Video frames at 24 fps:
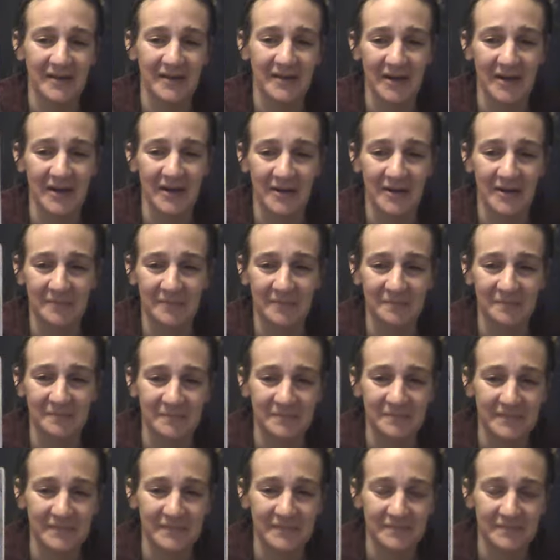I'm
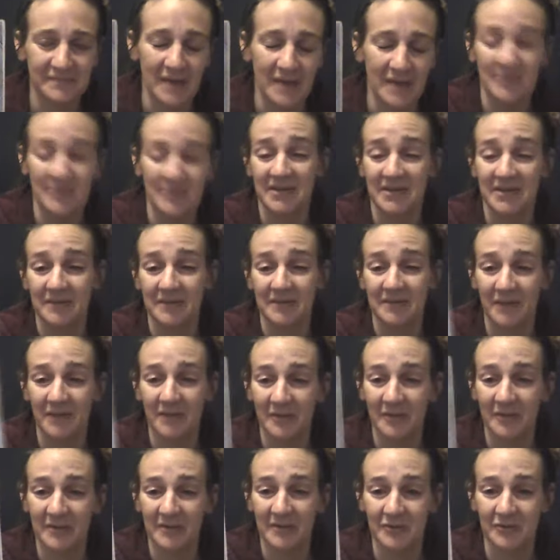Nikki, by the
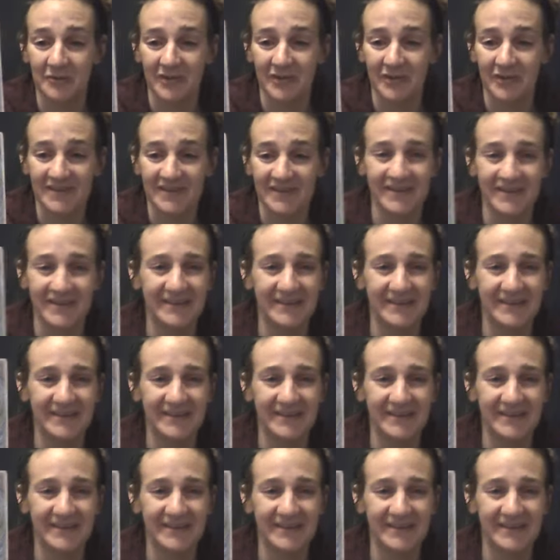way. Who knows?